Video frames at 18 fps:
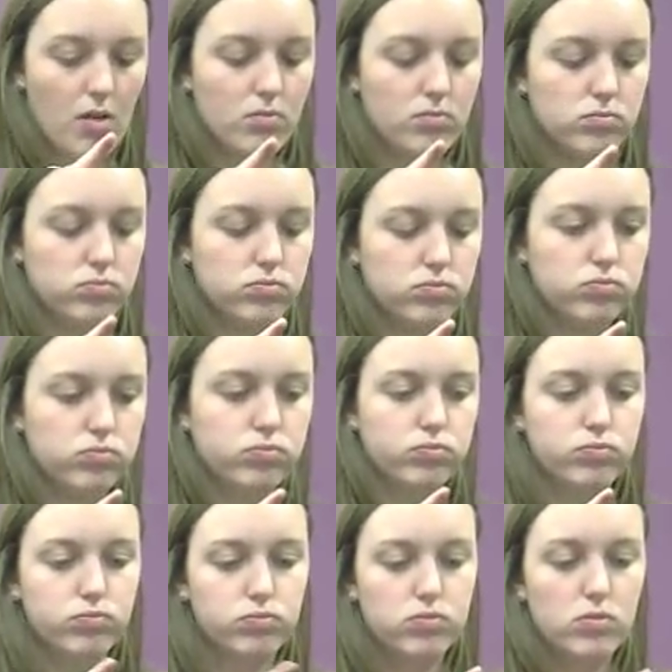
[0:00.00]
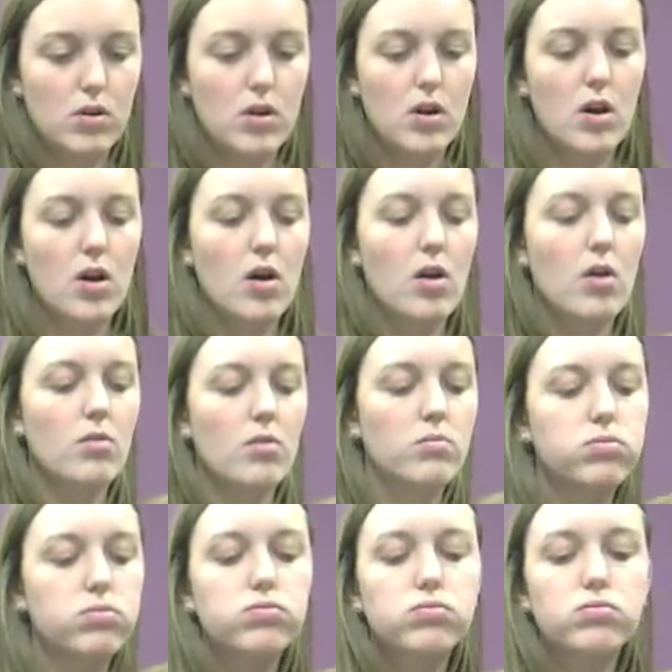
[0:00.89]
Okay, now let's look at the
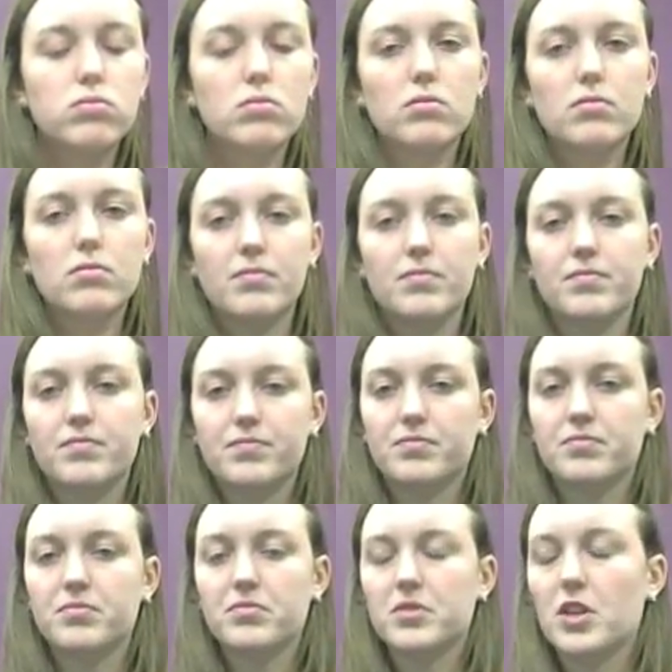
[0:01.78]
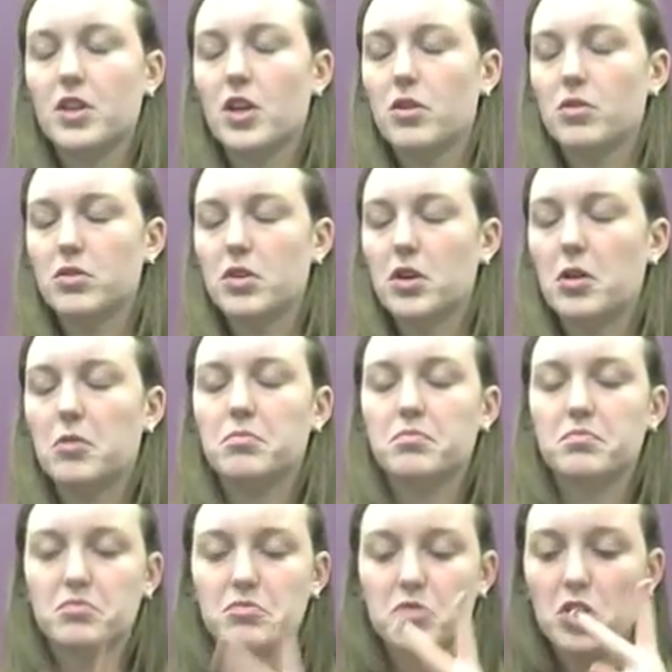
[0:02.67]
key words. What are
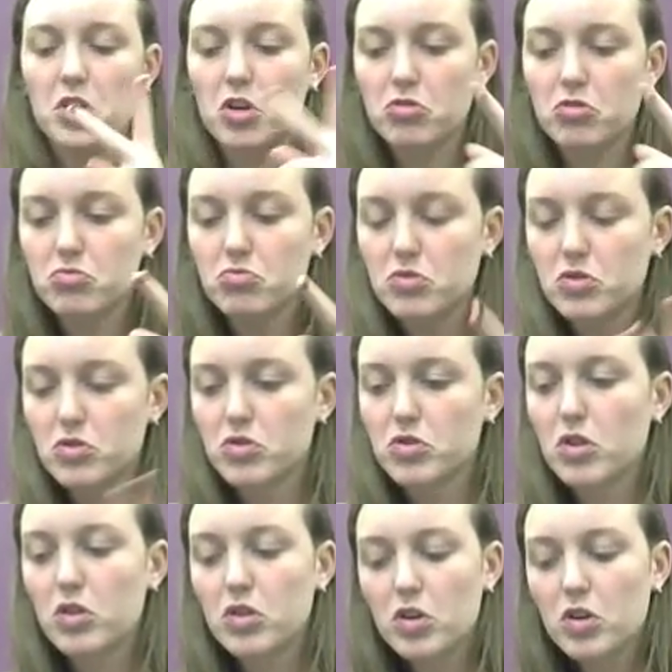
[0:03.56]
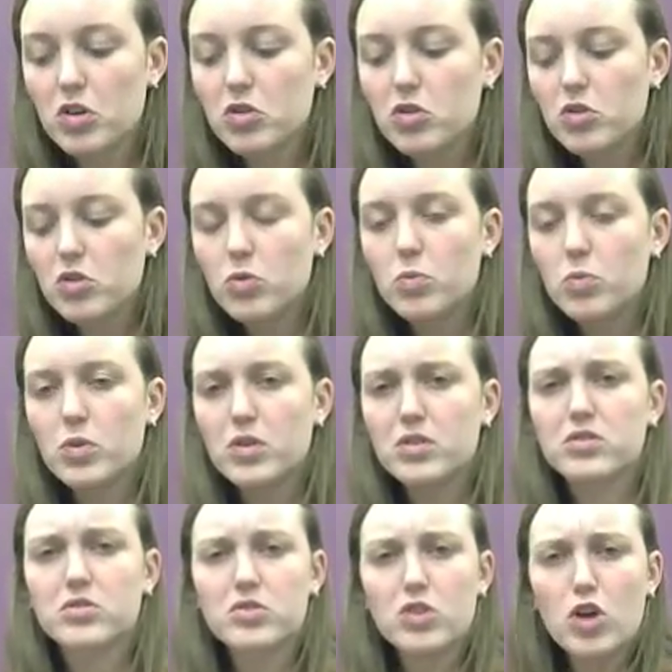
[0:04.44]
you going to surround a
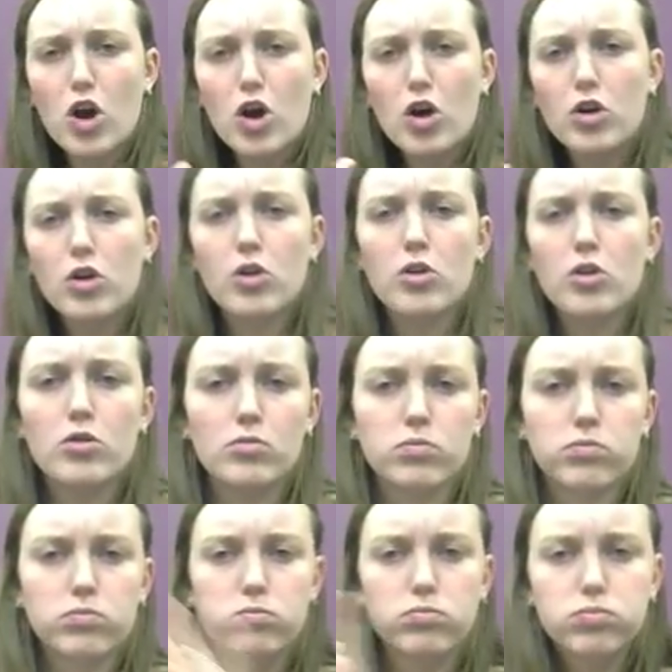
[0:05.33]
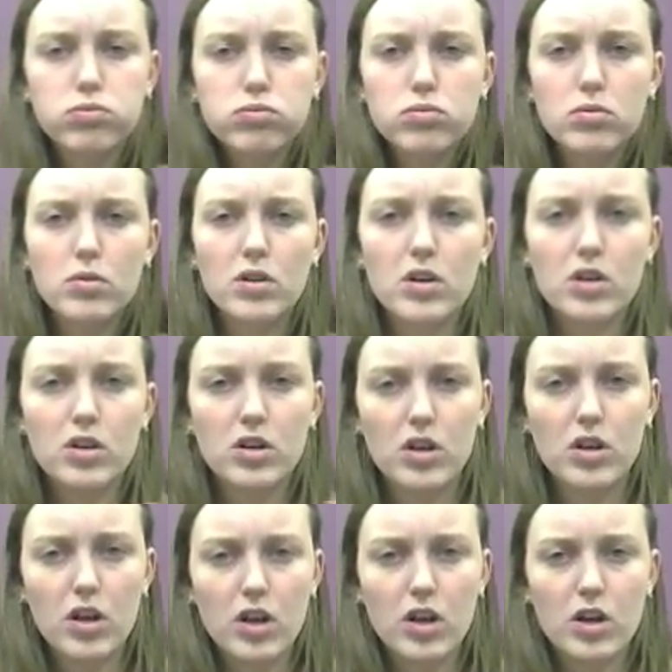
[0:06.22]
geometric figure with? Let's
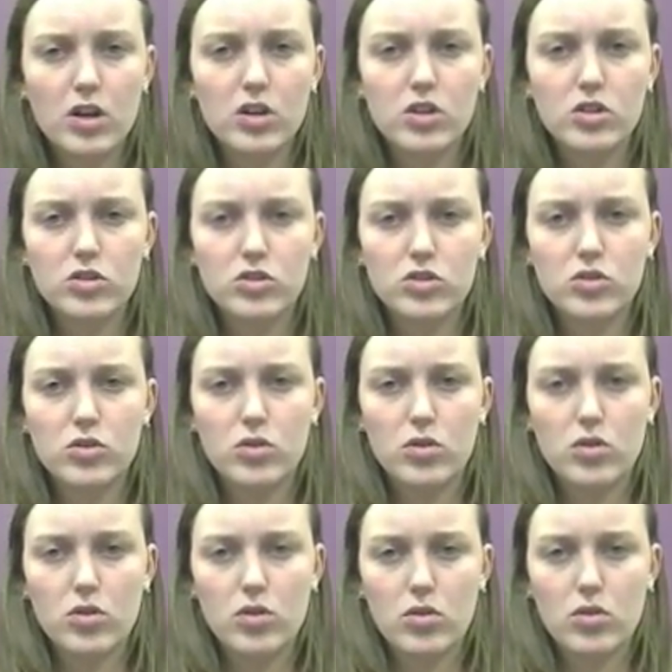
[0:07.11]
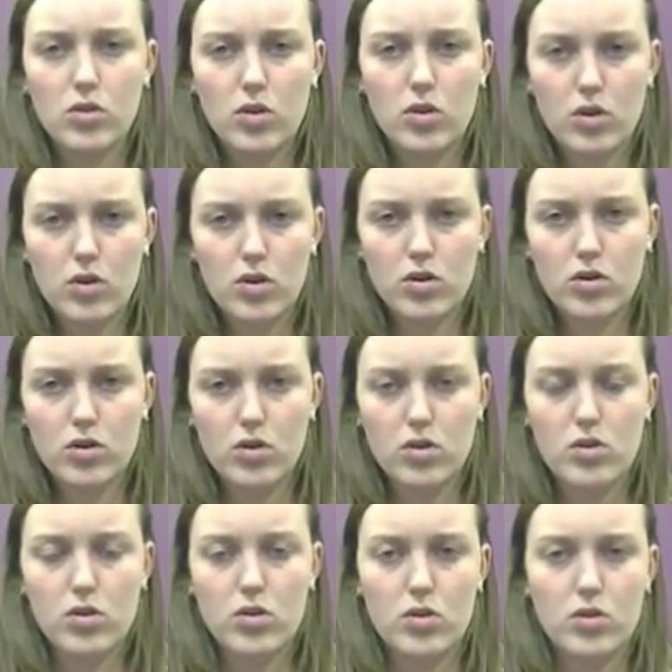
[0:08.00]
look at a rectangle, for
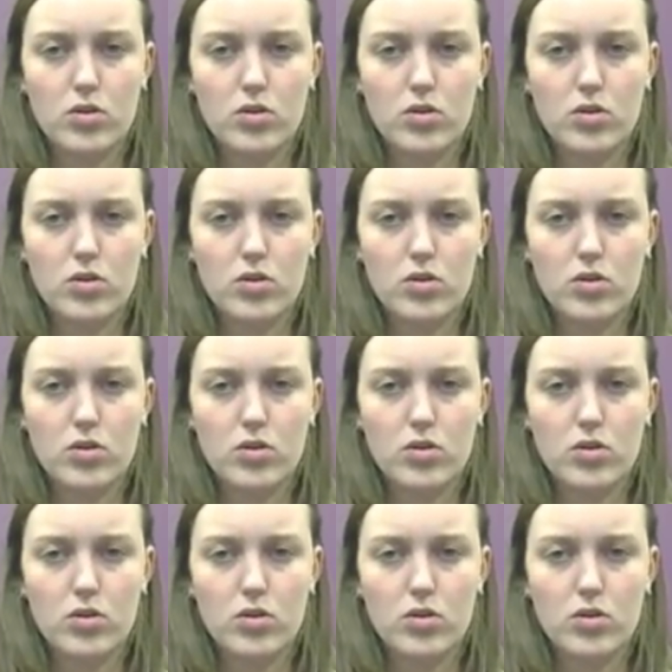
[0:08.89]
instance.